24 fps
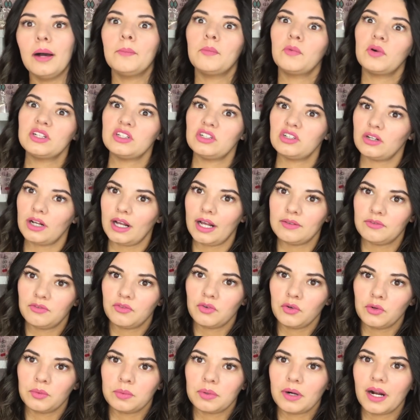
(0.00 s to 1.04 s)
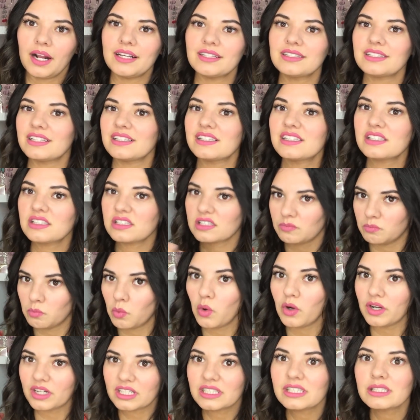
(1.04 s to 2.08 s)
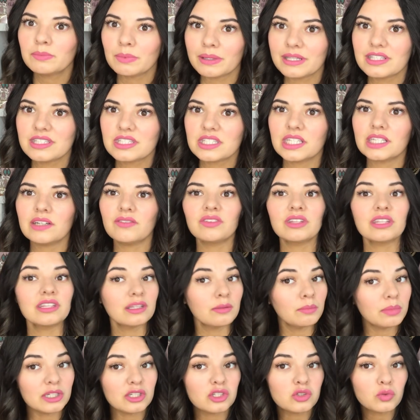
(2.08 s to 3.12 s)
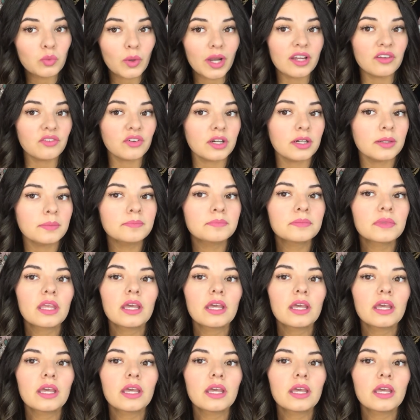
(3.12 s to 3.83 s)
when you're at full price. It's more expensive than the Beachwaver.